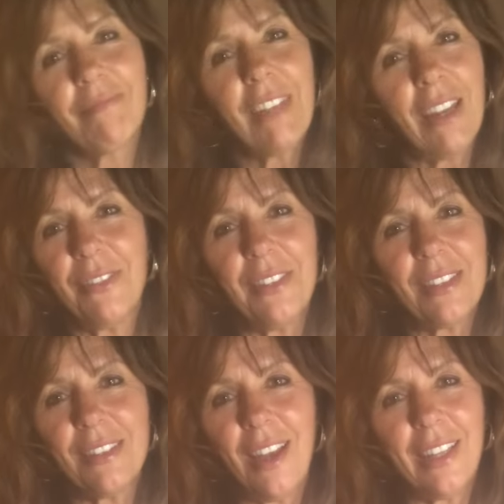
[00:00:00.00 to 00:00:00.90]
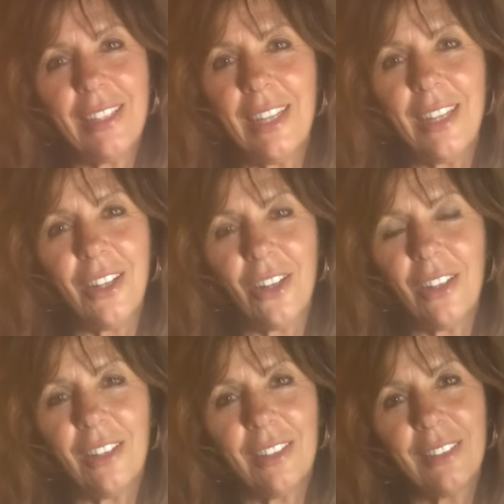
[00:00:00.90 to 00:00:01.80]
Not if it's not in
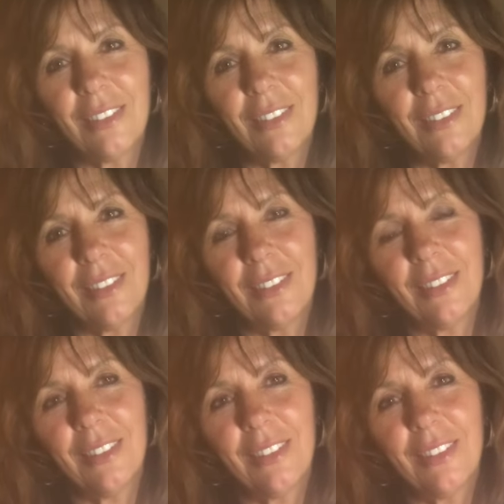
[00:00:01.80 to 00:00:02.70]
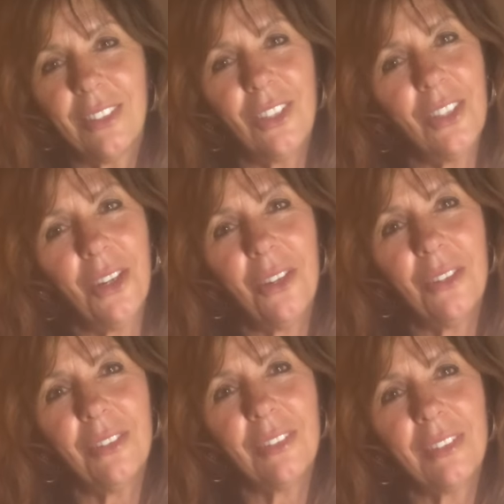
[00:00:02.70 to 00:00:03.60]
here. You know,
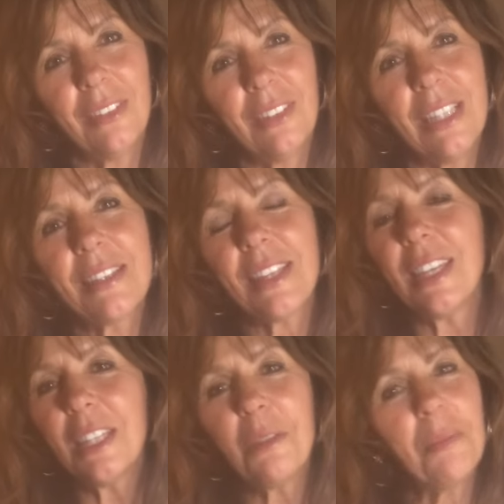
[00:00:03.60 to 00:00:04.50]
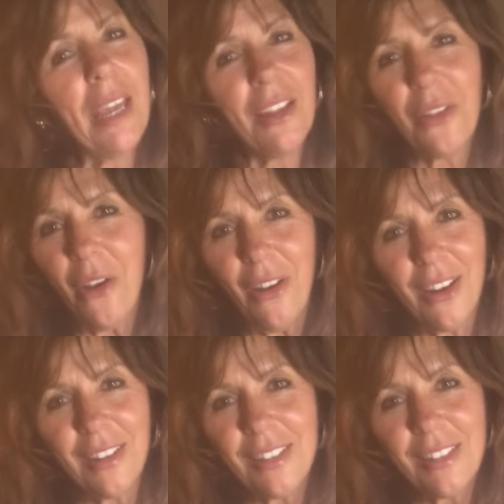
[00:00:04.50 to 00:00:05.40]
it's the hidden man of the
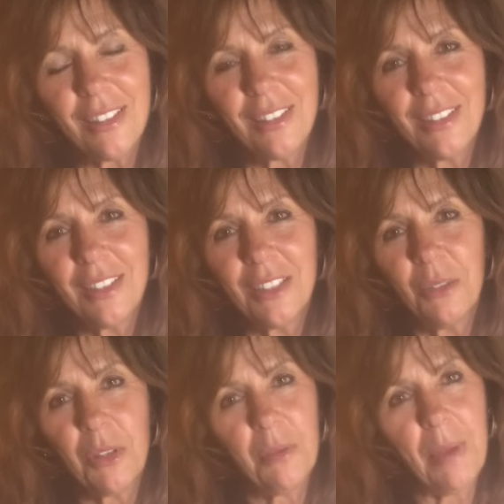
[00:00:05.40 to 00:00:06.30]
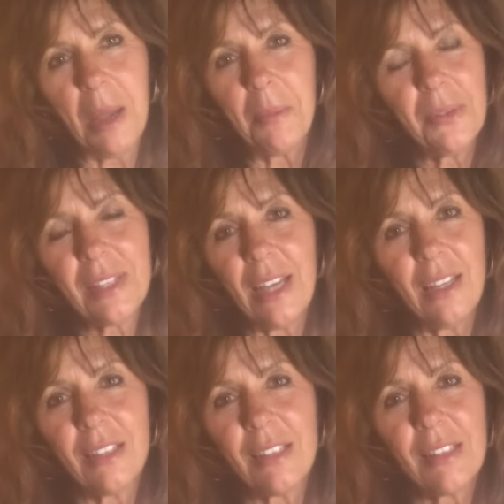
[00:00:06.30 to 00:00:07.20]
heart, what the Bible
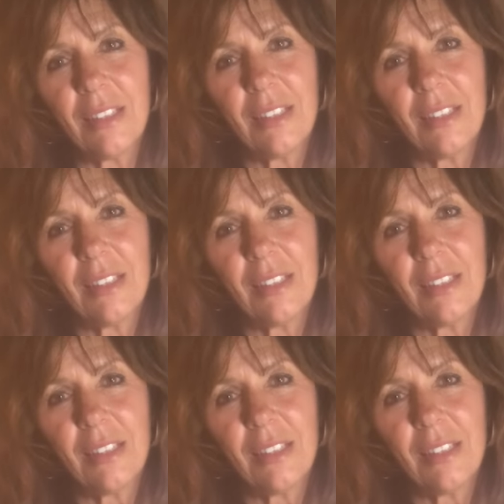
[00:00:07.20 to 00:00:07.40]
says.